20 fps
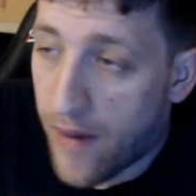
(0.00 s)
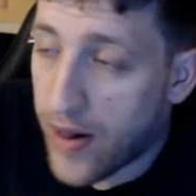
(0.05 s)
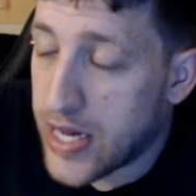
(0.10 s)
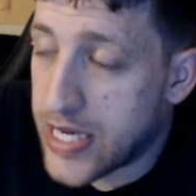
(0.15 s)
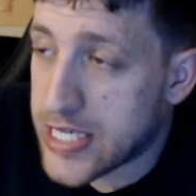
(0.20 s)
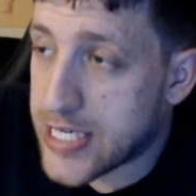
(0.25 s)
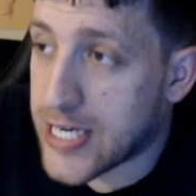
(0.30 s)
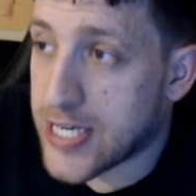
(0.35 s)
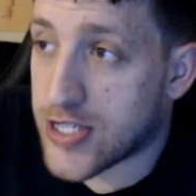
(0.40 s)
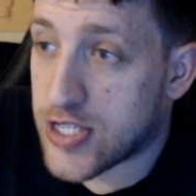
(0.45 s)

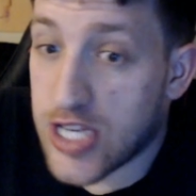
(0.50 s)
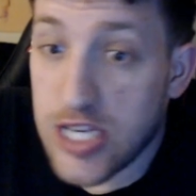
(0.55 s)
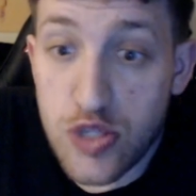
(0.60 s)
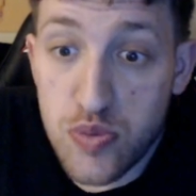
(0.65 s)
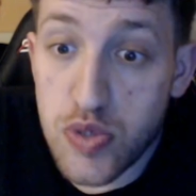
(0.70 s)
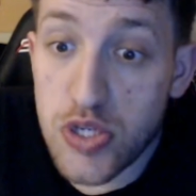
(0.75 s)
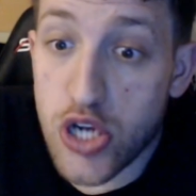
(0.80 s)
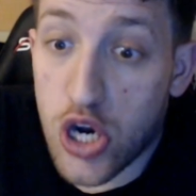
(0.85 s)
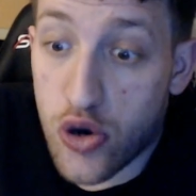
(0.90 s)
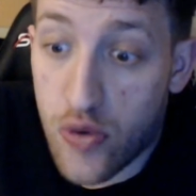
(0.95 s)
because this was
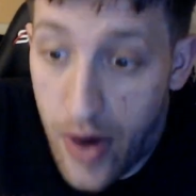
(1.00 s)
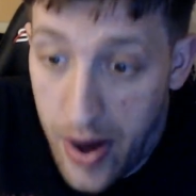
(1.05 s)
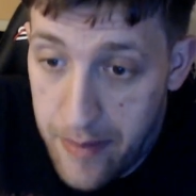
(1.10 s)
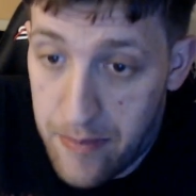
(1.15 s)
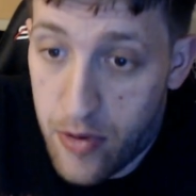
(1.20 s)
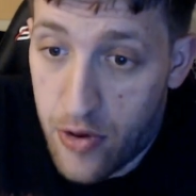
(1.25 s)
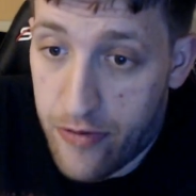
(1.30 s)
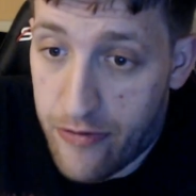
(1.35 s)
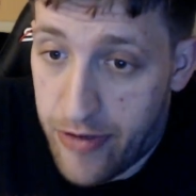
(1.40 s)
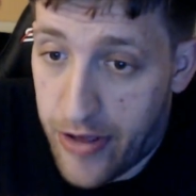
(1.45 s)
a great
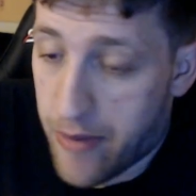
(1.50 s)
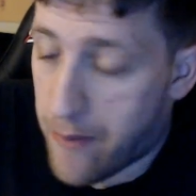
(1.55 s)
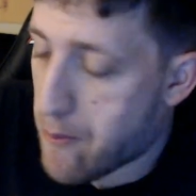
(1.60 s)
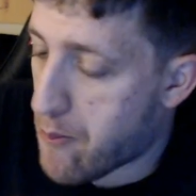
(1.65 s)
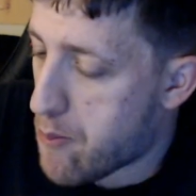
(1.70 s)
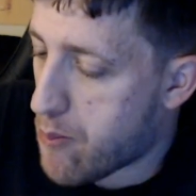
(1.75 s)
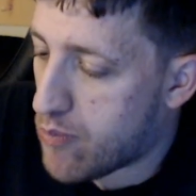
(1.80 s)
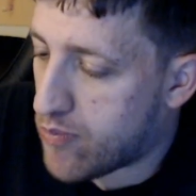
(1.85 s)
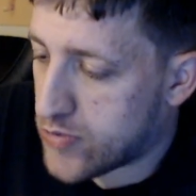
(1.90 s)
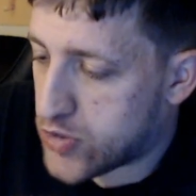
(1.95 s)
movie.
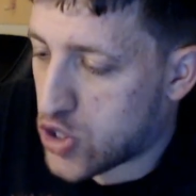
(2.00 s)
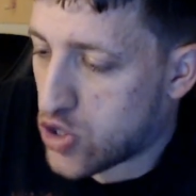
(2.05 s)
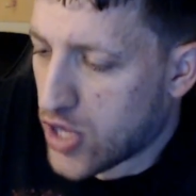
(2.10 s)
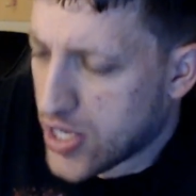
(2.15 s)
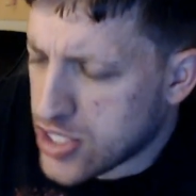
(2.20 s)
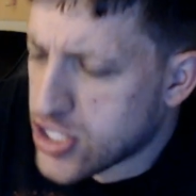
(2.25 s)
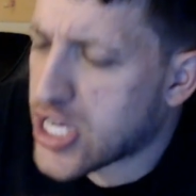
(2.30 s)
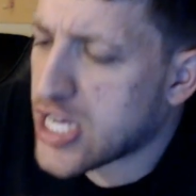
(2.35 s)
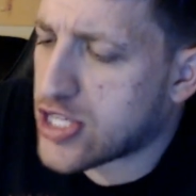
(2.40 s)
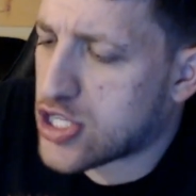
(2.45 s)
So let's
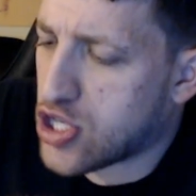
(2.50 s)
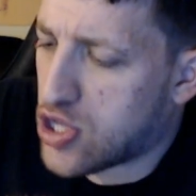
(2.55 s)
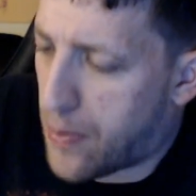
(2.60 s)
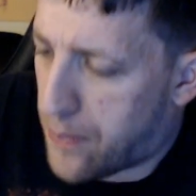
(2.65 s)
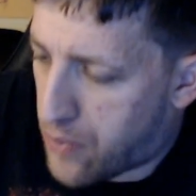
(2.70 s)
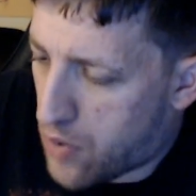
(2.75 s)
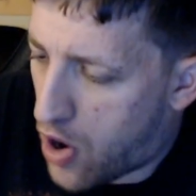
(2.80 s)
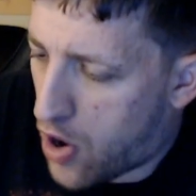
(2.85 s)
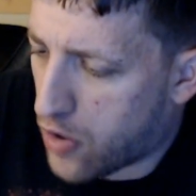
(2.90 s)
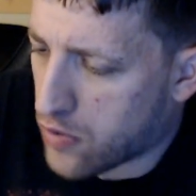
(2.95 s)
get to the
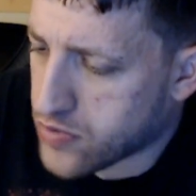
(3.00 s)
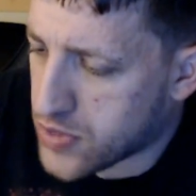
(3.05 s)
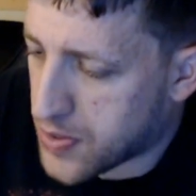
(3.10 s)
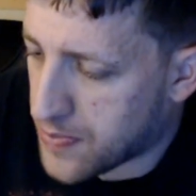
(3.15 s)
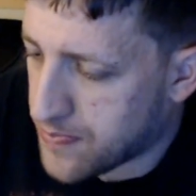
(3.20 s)
pros.